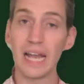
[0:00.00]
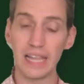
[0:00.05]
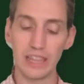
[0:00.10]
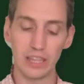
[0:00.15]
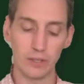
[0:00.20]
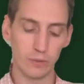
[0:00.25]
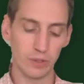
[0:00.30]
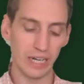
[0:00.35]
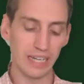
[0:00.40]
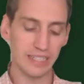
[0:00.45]
And
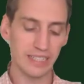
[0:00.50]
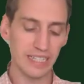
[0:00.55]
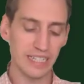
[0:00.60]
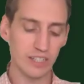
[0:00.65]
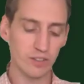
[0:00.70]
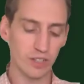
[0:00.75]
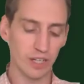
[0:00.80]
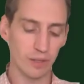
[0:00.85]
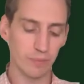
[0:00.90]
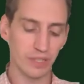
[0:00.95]
then when I
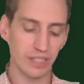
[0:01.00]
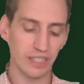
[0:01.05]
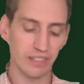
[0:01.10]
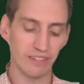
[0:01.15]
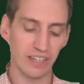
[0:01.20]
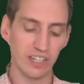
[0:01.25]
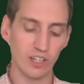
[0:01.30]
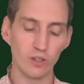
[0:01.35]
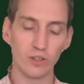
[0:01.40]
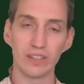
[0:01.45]
decrypt it, if
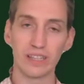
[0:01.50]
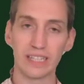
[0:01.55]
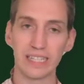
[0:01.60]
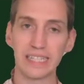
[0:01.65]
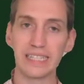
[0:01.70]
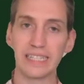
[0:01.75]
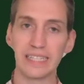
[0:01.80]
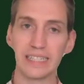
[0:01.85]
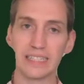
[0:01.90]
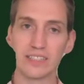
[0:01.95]
I know that the
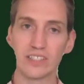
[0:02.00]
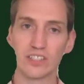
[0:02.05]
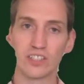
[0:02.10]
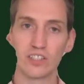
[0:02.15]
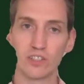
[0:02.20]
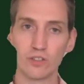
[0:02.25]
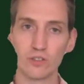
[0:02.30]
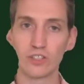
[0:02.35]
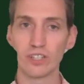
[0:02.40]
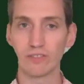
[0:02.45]
key is
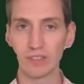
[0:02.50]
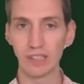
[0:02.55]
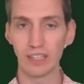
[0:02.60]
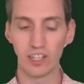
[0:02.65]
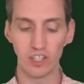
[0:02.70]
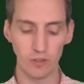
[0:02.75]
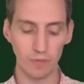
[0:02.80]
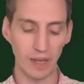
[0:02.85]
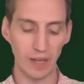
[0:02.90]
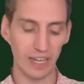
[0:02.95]
to shift the
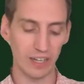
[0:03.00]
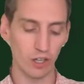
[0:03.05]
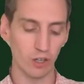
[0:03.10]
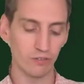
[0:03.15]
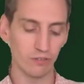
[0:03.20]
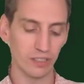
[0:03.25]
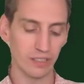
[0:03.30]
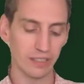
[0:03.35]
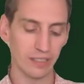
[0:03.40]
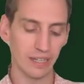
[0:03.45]
letters back
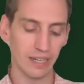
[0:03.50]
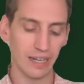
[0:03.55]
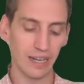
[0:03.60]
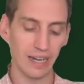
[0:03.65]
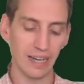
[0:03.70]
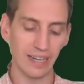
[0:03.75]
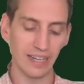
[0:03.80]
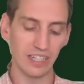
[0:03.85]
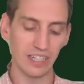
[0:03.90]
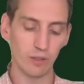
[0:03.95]
over,
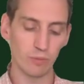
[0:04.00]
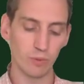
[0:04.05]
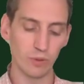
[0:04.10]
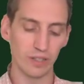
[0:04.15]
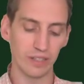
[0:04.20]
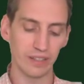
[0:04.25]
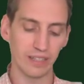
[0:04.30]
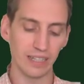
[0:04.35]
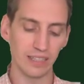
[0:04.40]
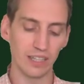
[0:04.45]
I end up
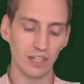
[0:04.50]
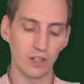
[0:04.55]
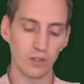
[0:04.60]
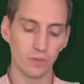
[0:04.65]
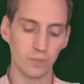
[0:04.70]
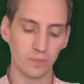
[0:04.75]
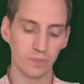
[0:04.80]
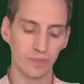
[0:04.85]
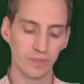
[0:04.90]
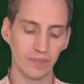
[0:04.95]
with hello.